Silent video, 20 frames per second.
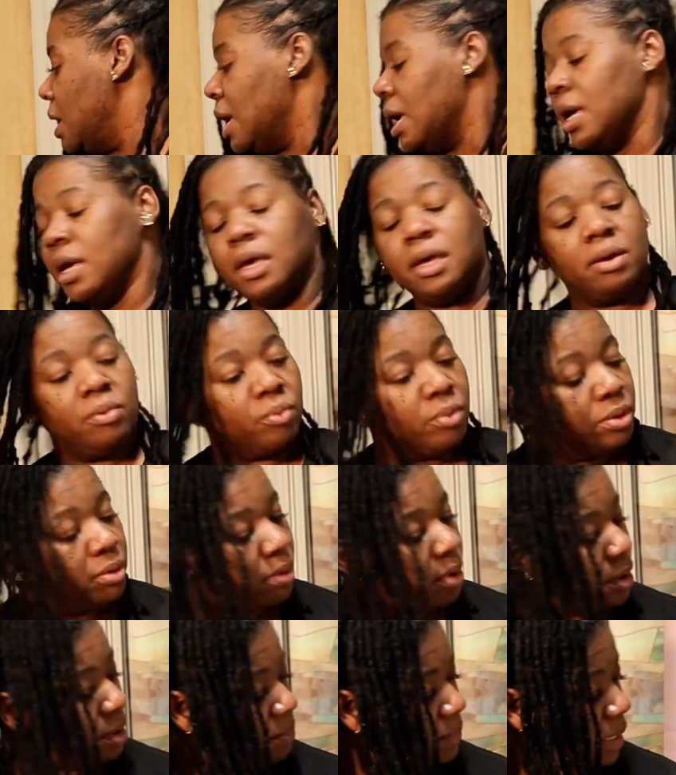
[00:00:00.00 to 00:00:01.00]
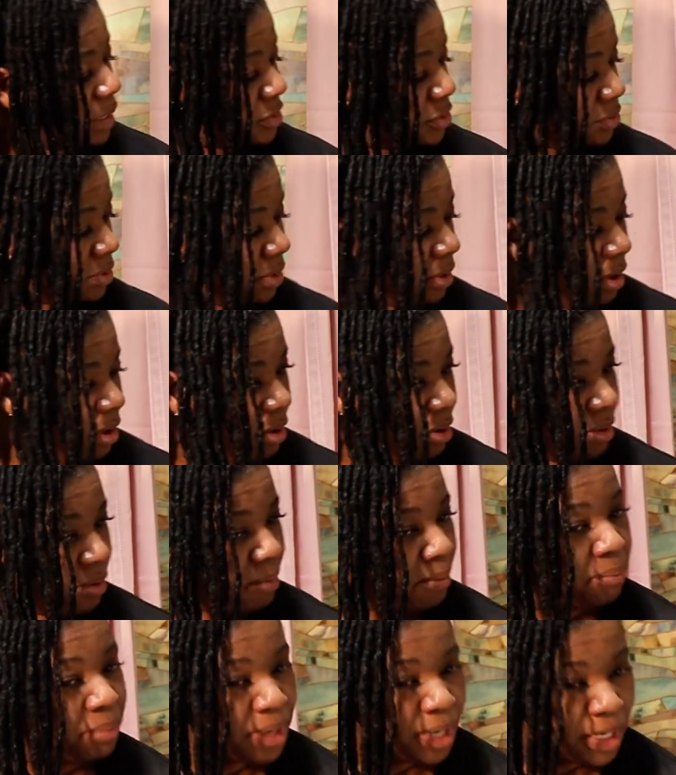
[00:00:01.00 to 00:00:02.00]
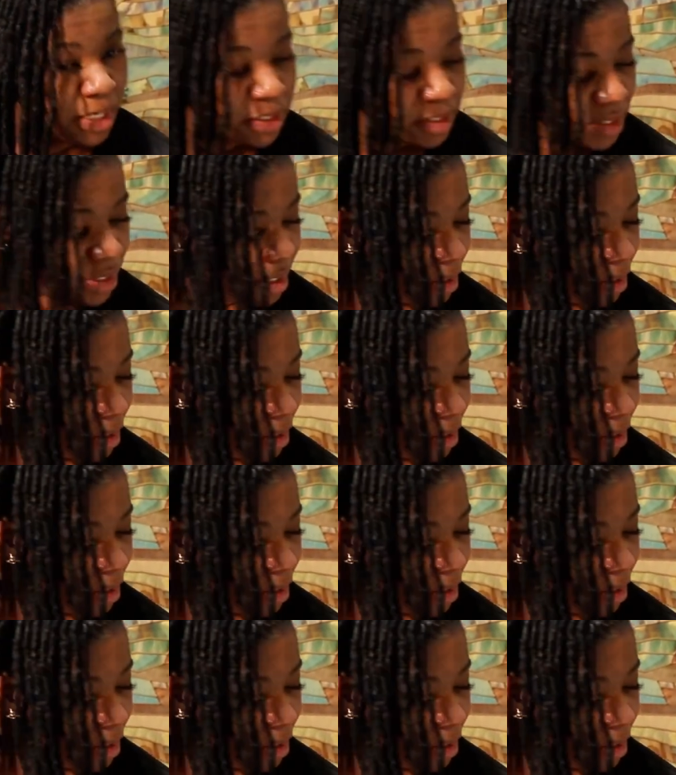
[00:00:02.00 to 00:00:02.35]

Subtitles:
And we're going to make sure her bed is in